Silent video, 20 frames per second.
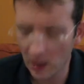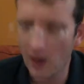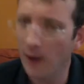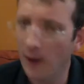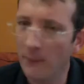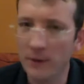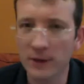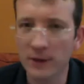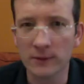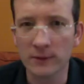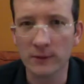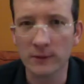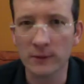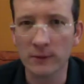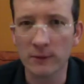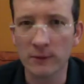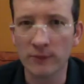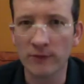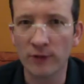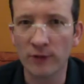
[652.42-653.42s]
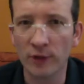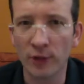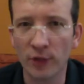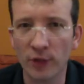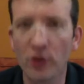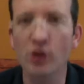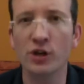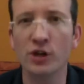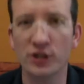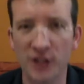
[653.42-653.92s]
going to, for the
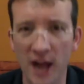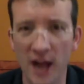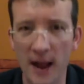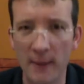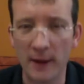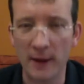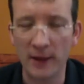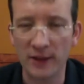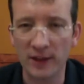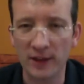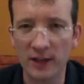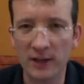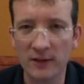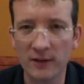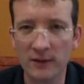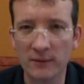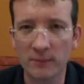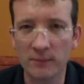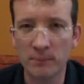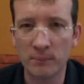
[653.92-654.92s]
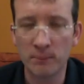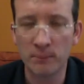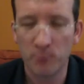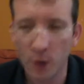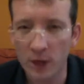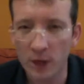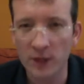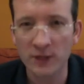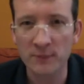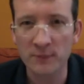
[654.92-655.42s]
third time, I think,
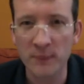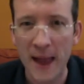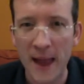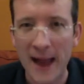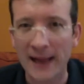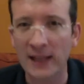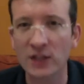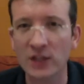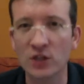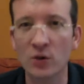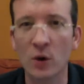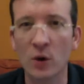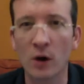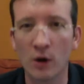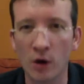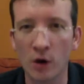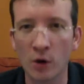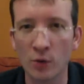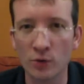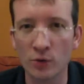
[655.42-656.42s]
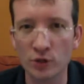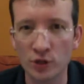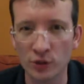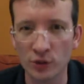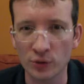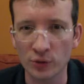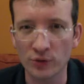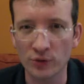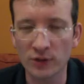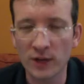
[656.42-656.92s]
put us back into our own
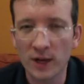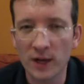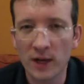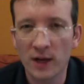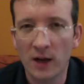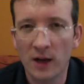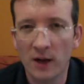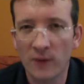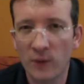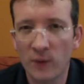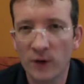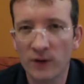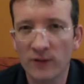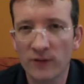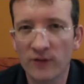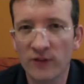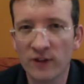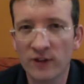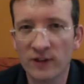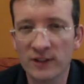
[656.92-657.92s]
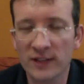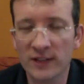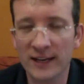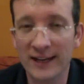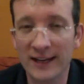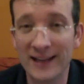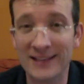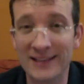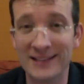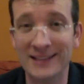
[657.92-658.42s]
shoes of what it feels
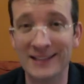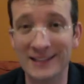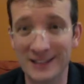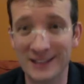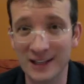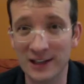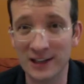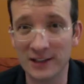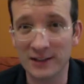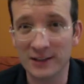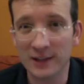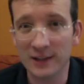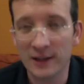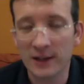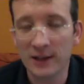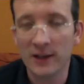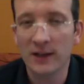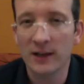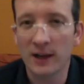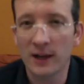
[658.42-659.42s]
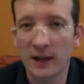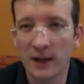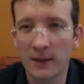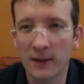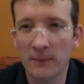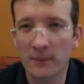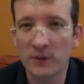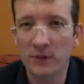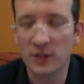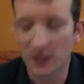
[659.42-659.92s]
like as an adult
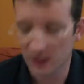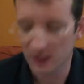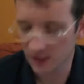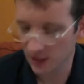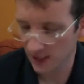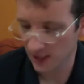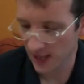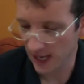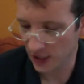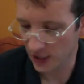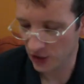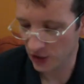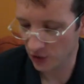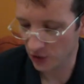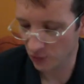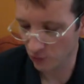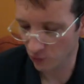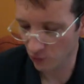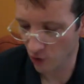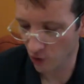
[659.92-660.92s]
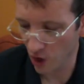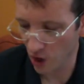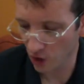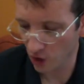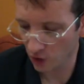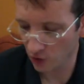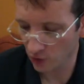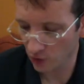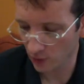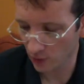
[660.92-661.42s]
to catch this
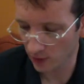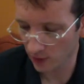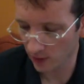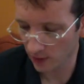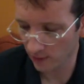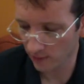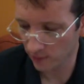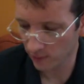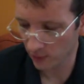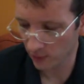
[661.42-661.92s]
wrong sort of